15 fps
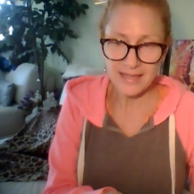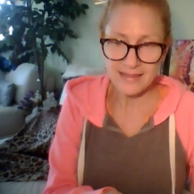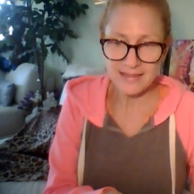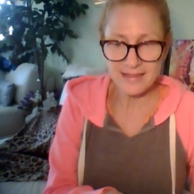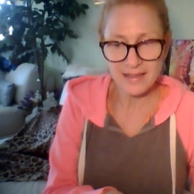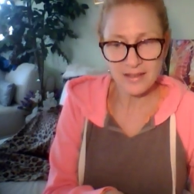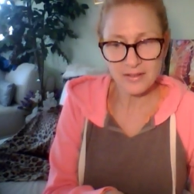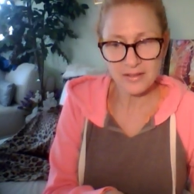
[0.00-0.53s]
things
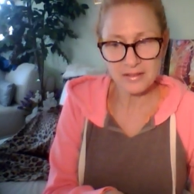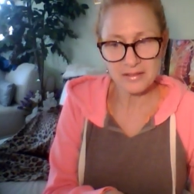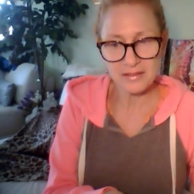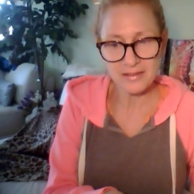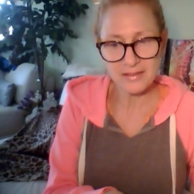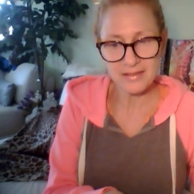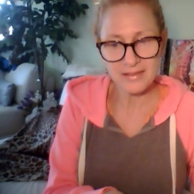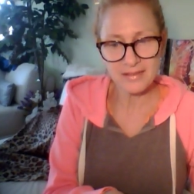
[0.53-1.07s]
that are,
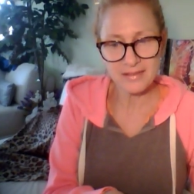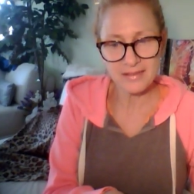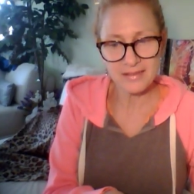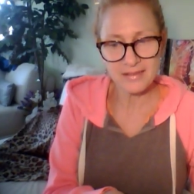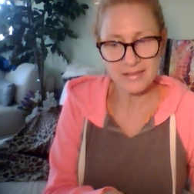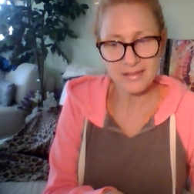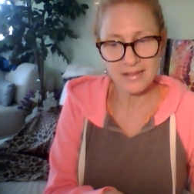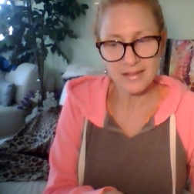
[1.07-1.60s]

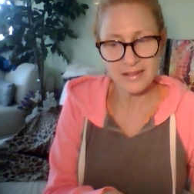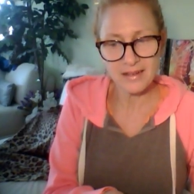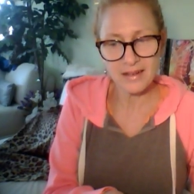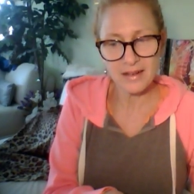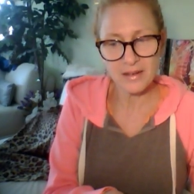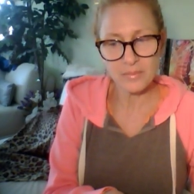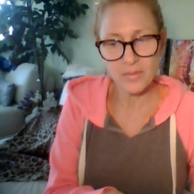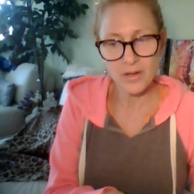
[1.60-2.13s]

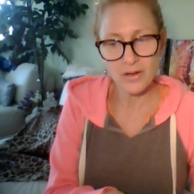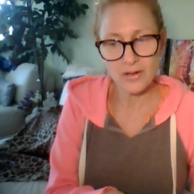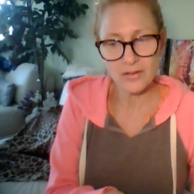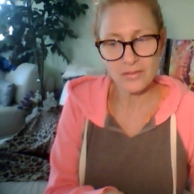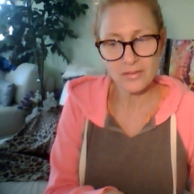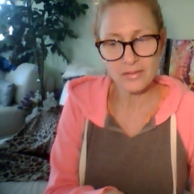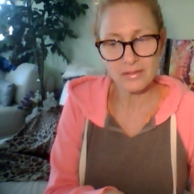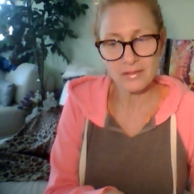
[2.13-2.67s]
um,
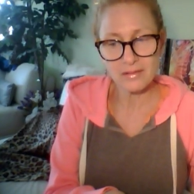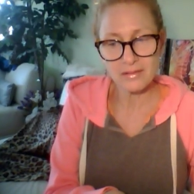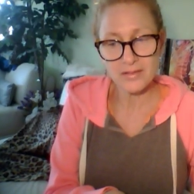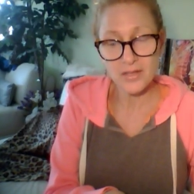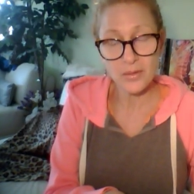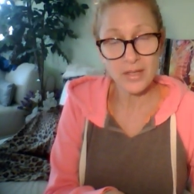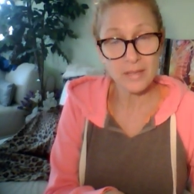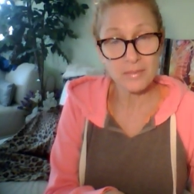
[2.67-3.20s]
are
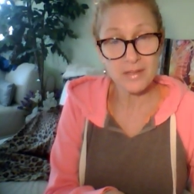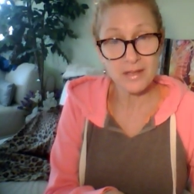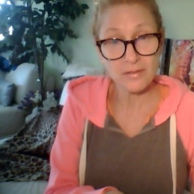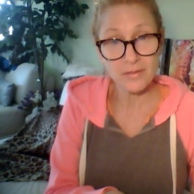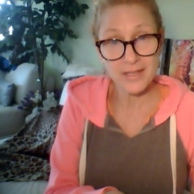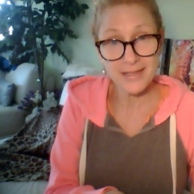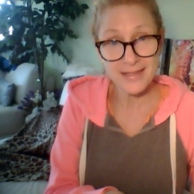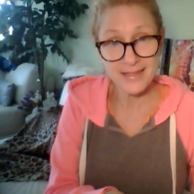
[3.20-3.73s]
showing him
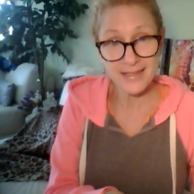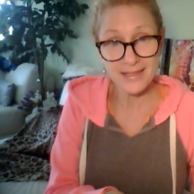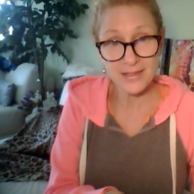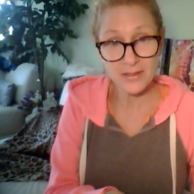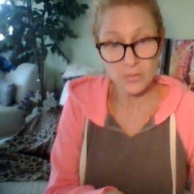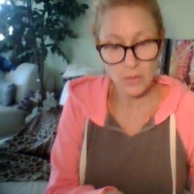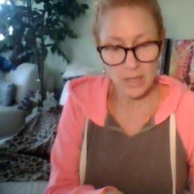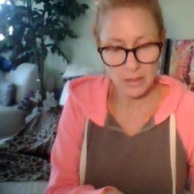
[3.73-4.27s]

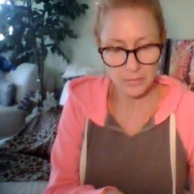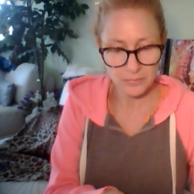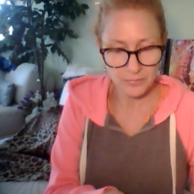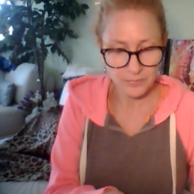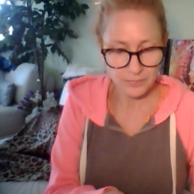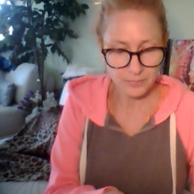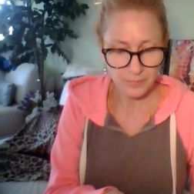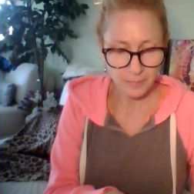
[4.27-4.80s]
synchronicities as well.
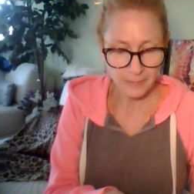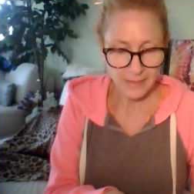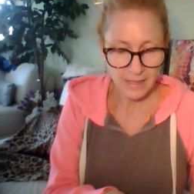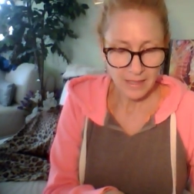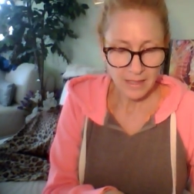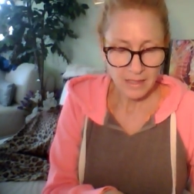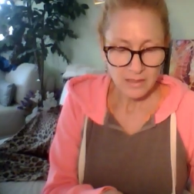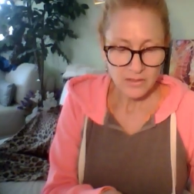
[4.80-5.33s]

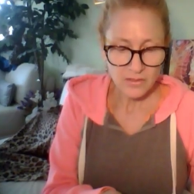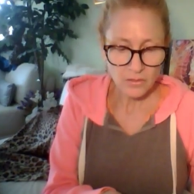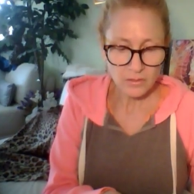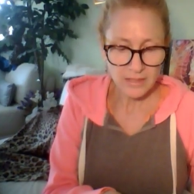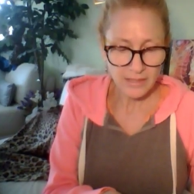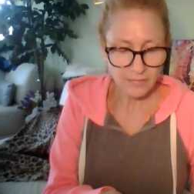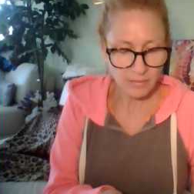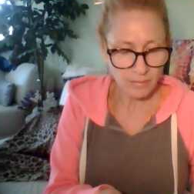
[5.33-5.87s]
So
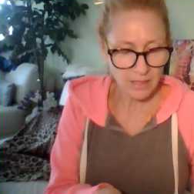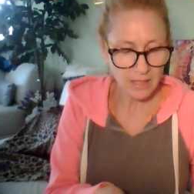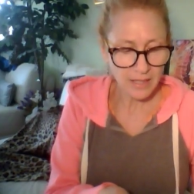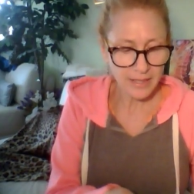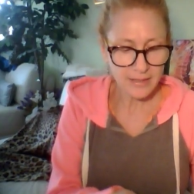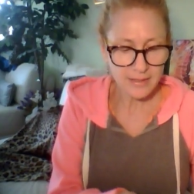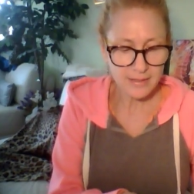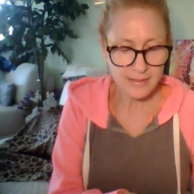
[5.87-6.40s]
leaving
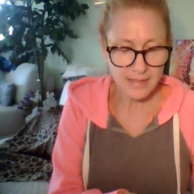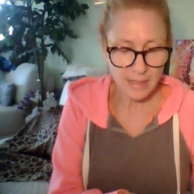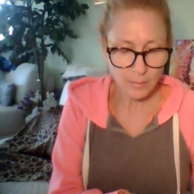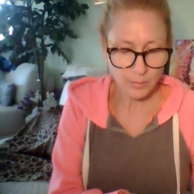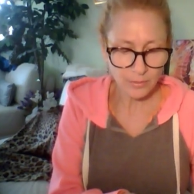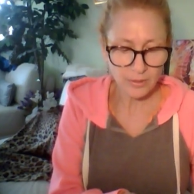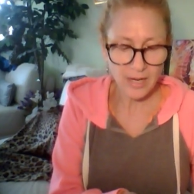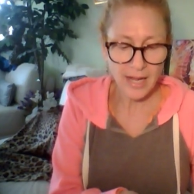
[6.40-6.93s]
behind his
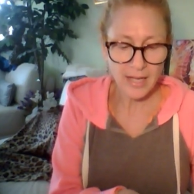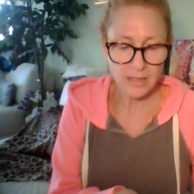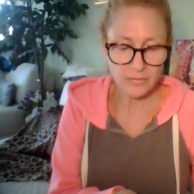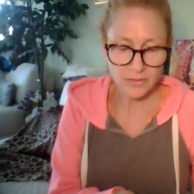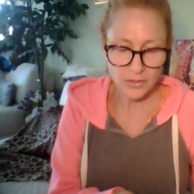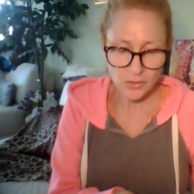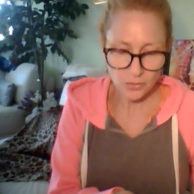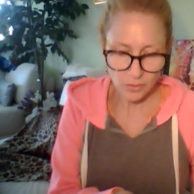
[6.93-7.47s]
Emperor out
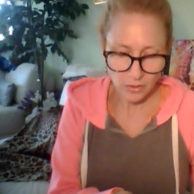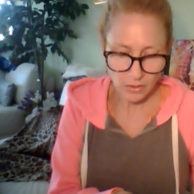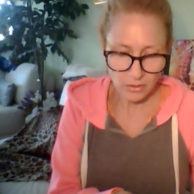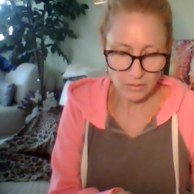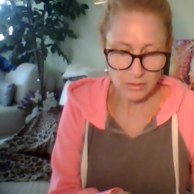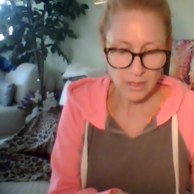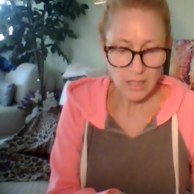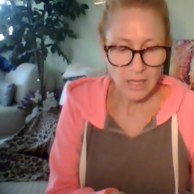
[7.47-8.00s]
of
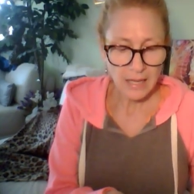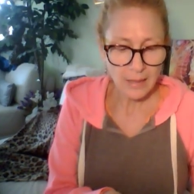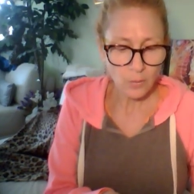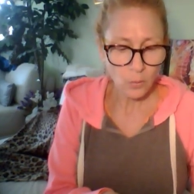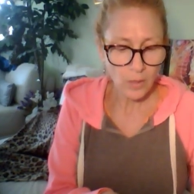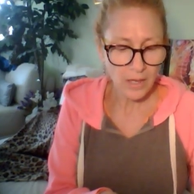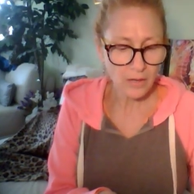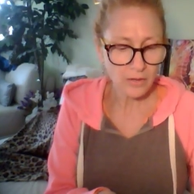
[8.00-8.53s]
control
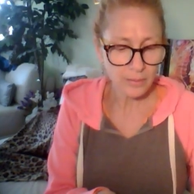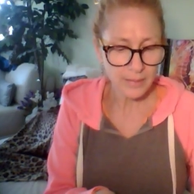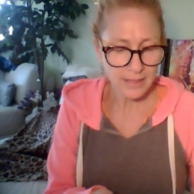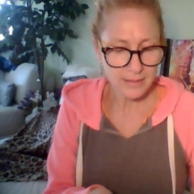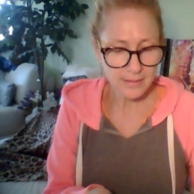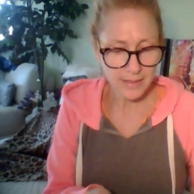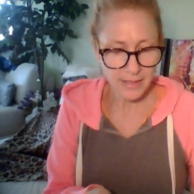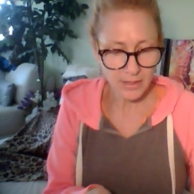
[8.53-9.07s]
and welcoming
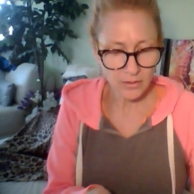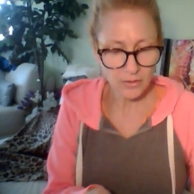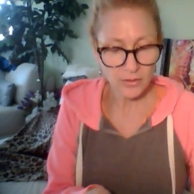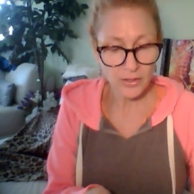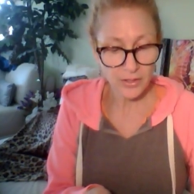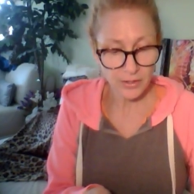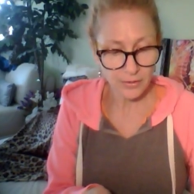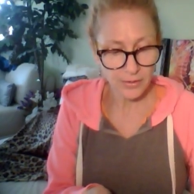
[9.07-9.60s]
his
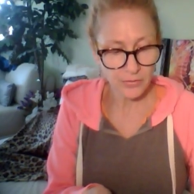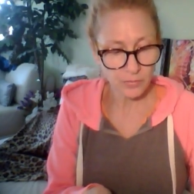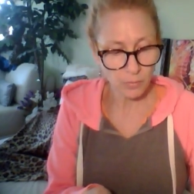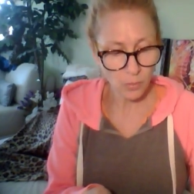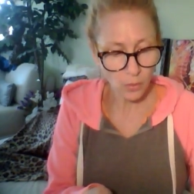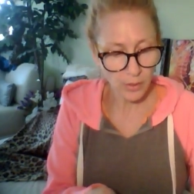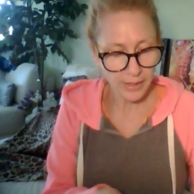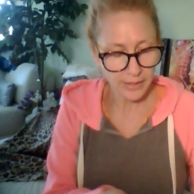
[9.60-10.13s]
inner curious
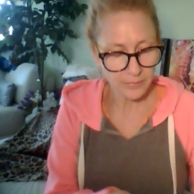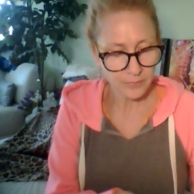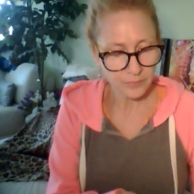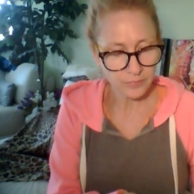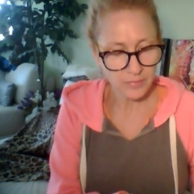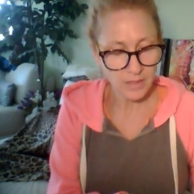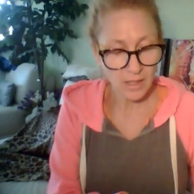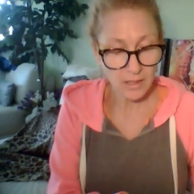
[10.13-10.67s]
boy,
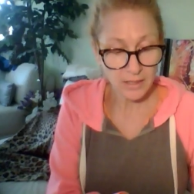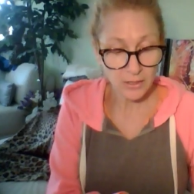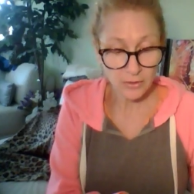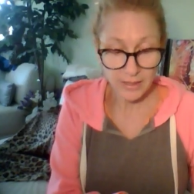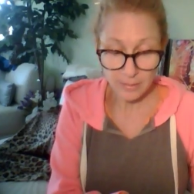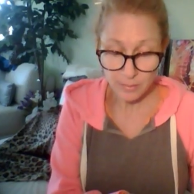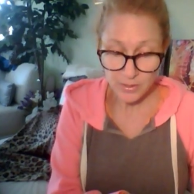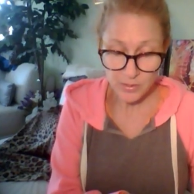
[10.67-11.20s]
a
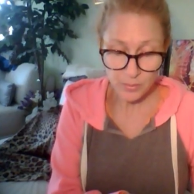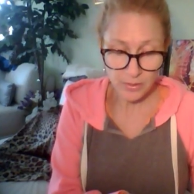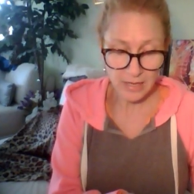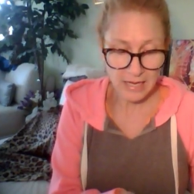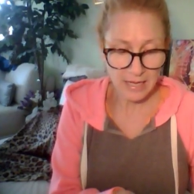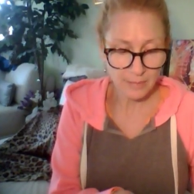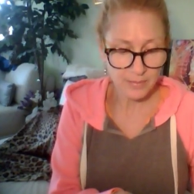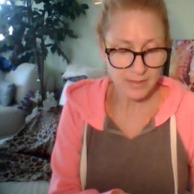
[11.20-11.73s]
little impish
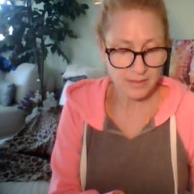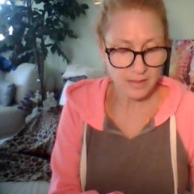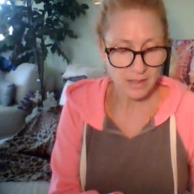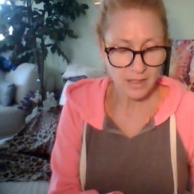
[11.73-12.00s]
perhaps,